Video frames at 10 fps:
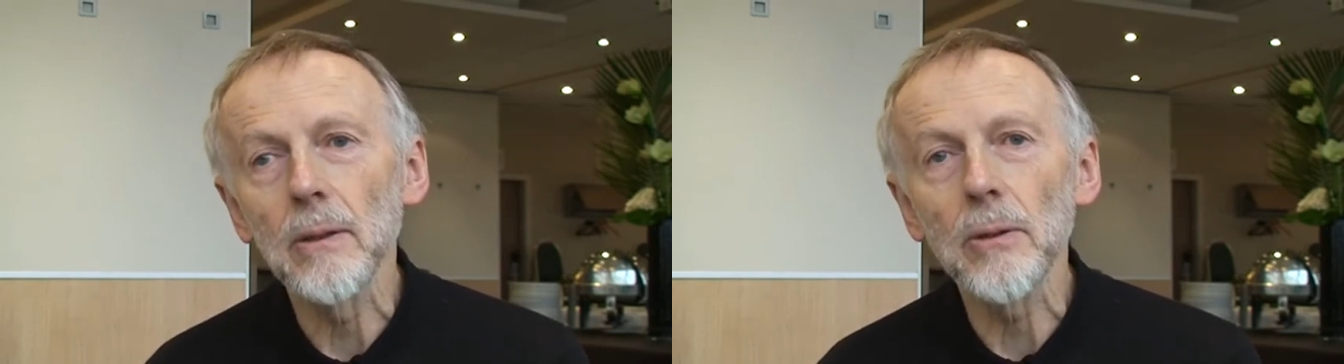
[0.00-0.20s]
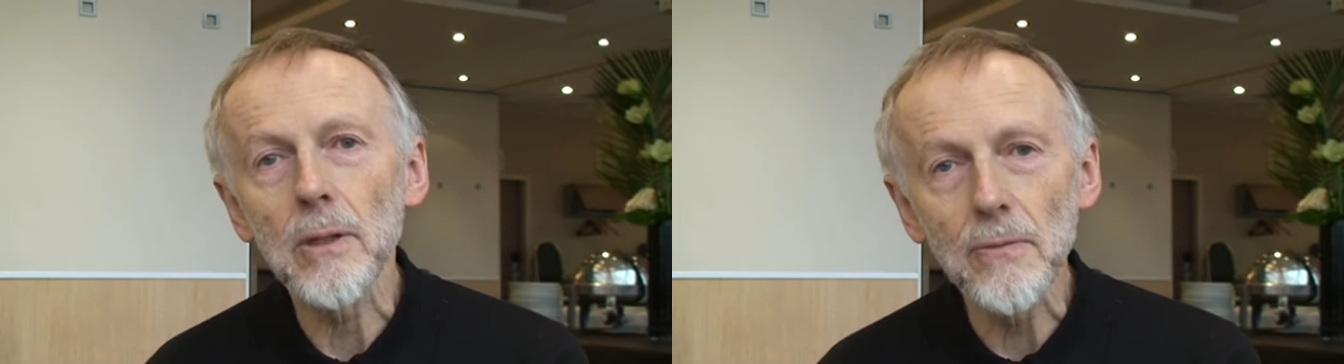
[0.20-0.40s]

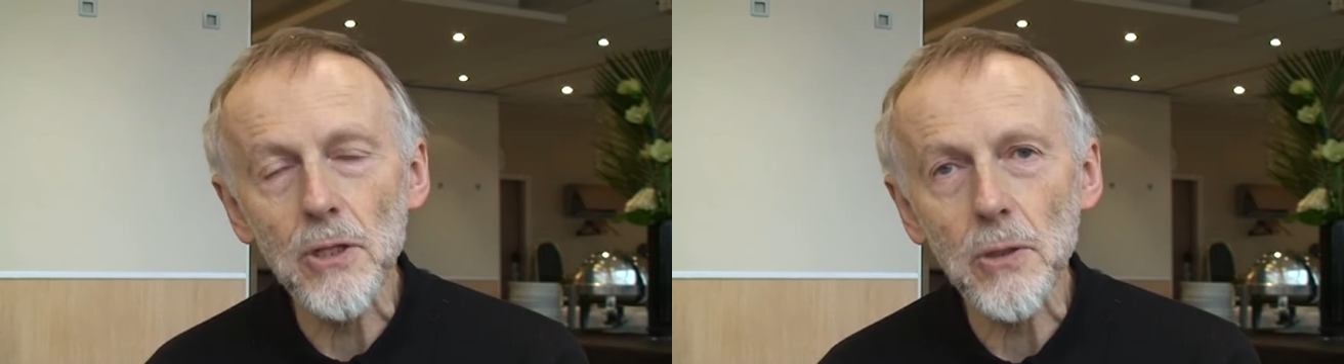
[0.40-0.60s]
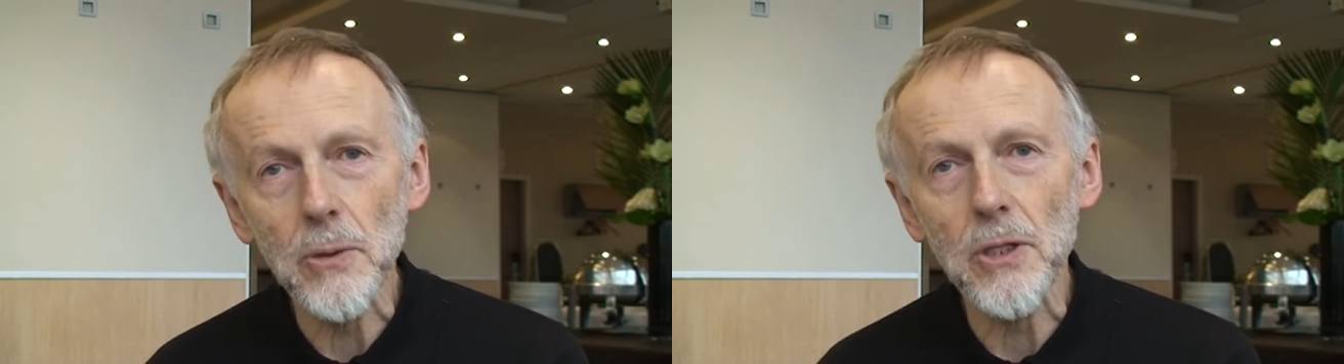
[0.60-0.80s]

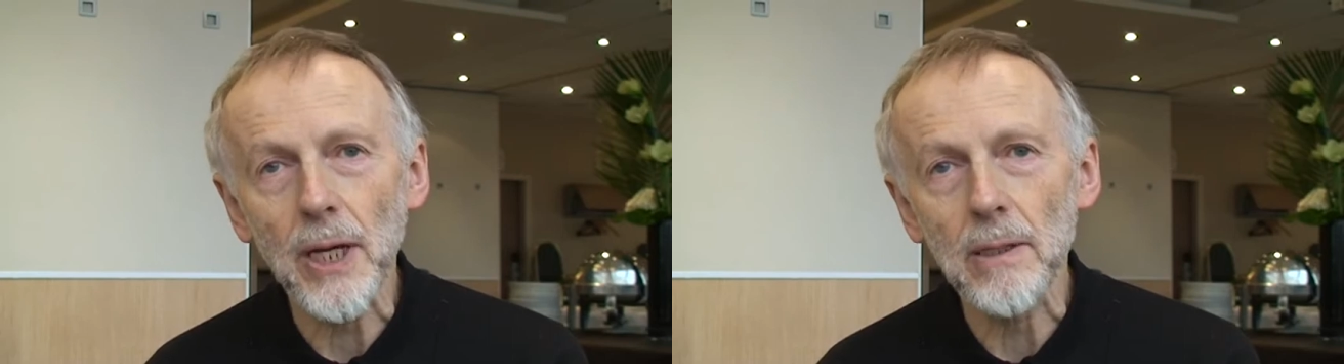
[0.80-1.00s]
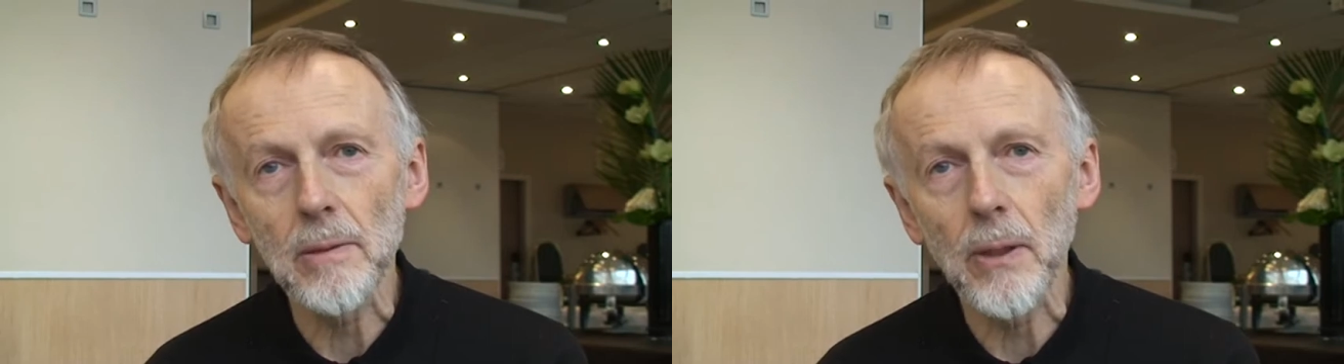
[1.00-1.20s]
audiovisual
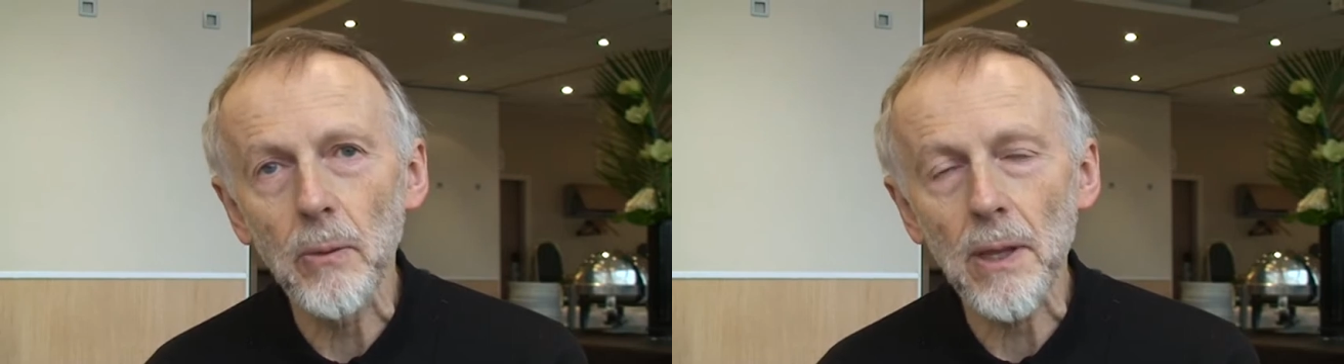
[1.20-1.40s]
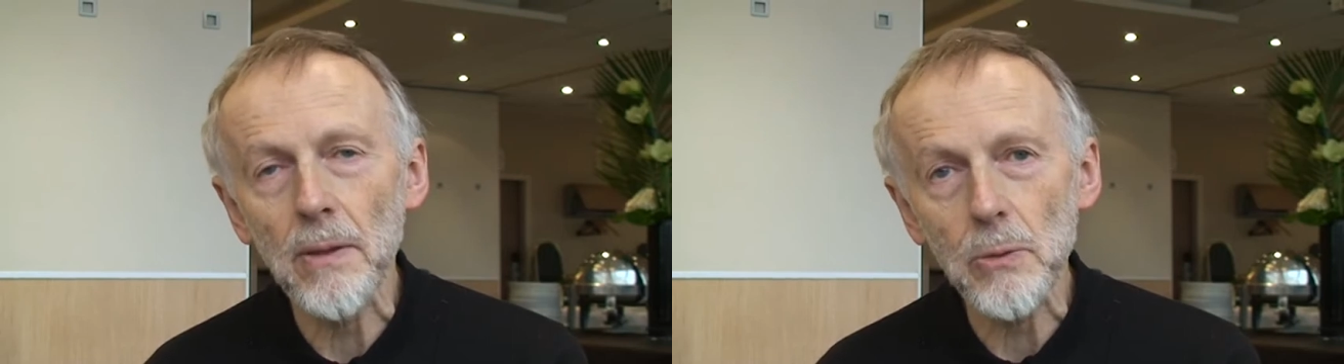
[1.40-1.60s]
sector about
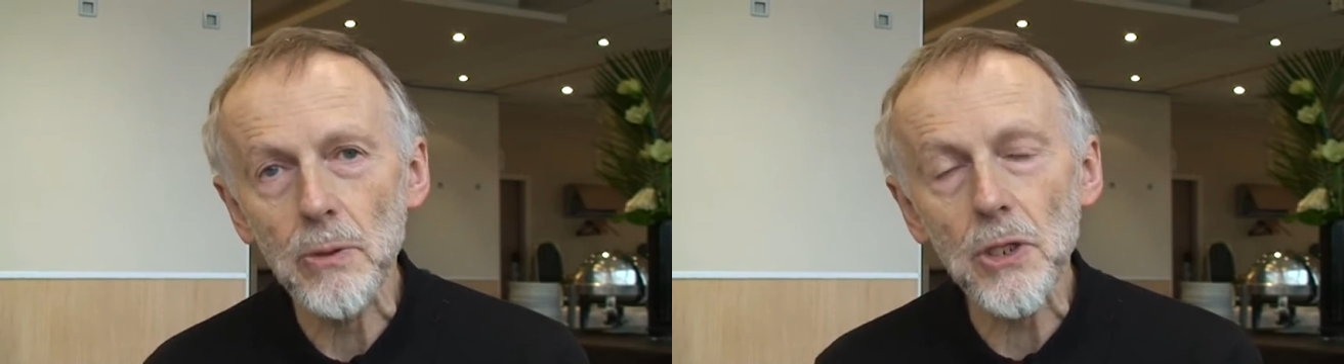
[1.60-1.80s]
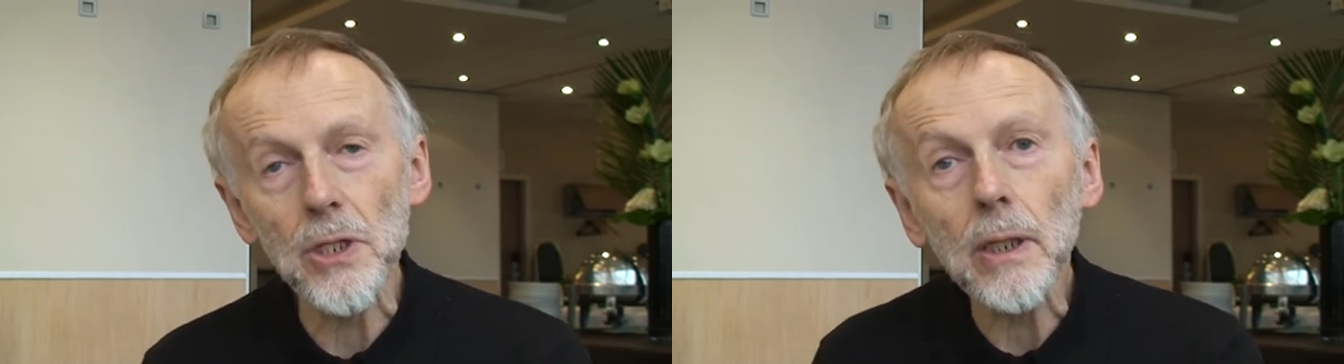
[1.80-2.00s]
whether this will
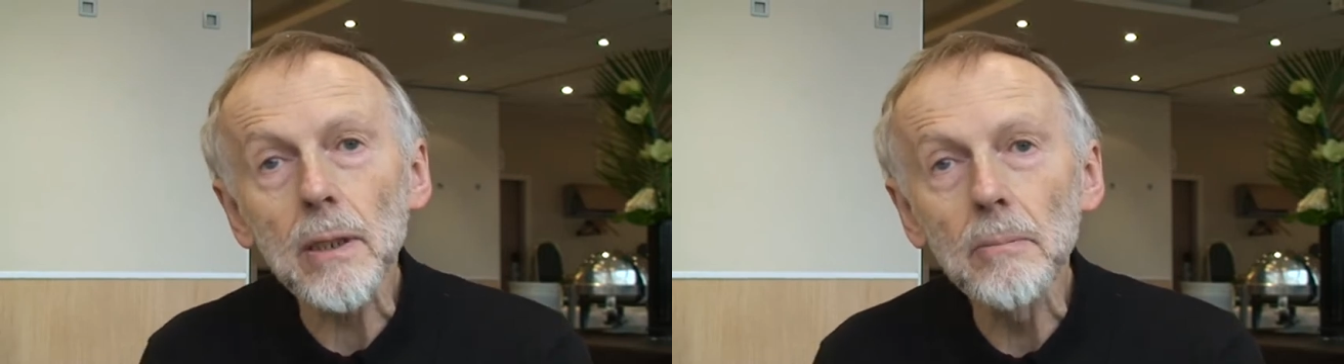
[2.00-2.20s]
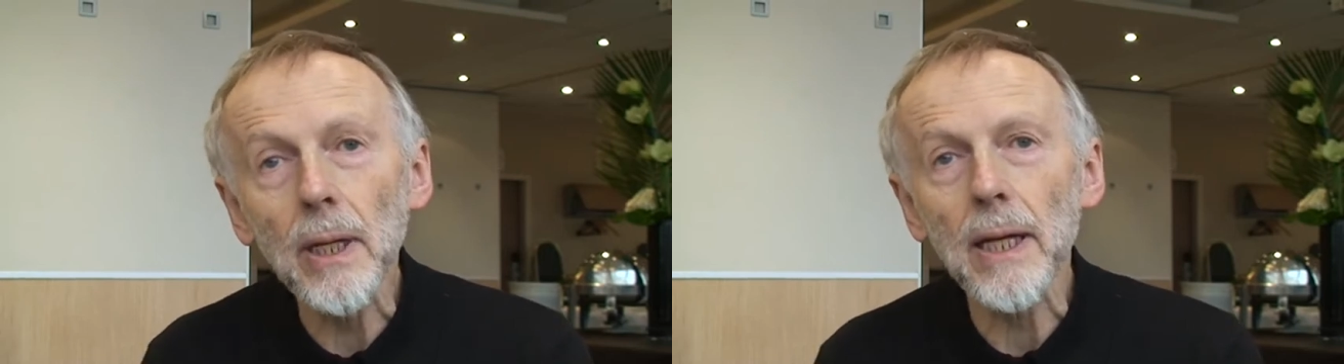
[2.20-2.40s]

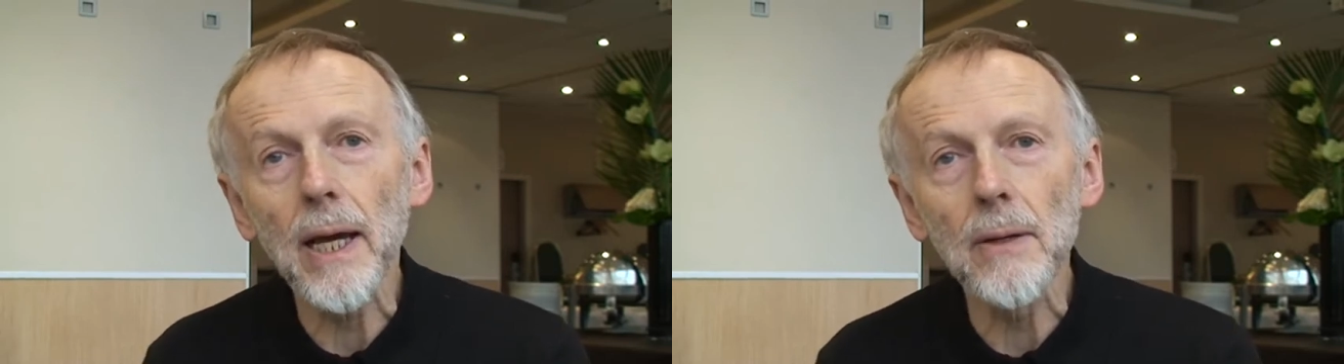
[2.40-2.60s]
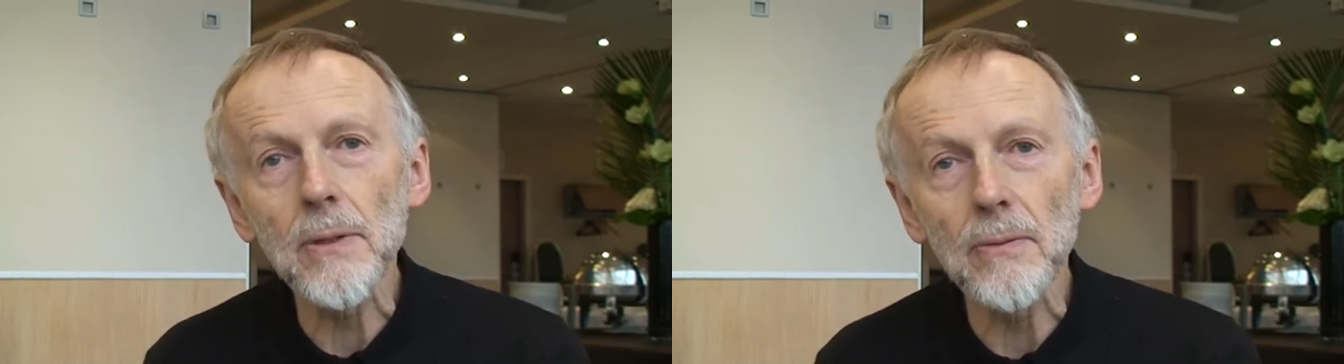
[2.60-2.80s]
suck money
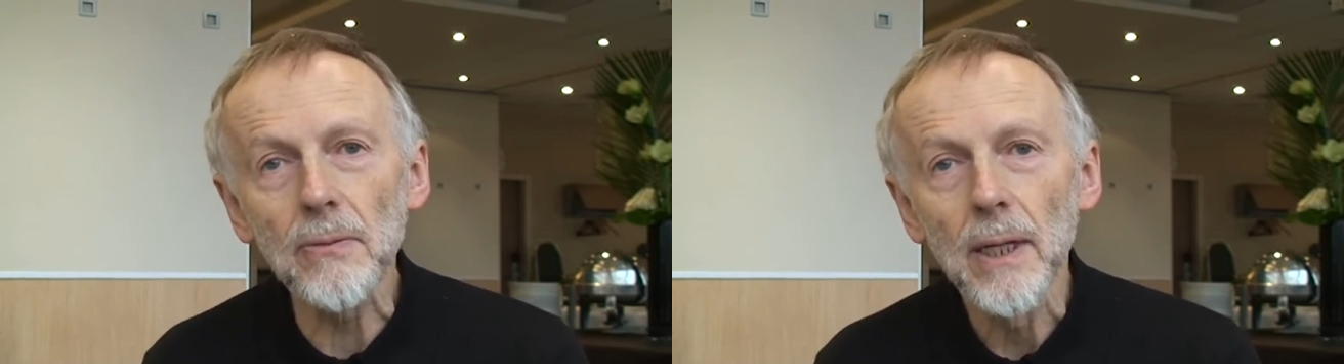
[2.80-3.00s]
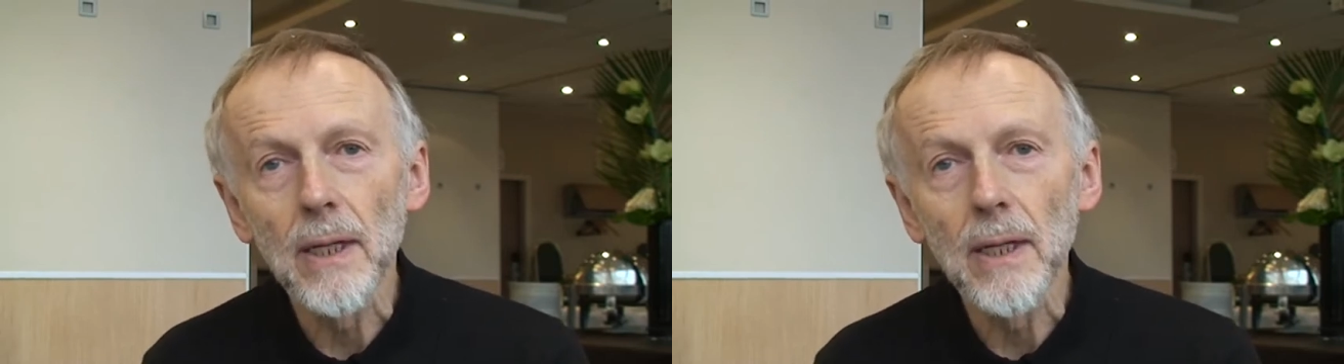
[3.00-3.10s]
out of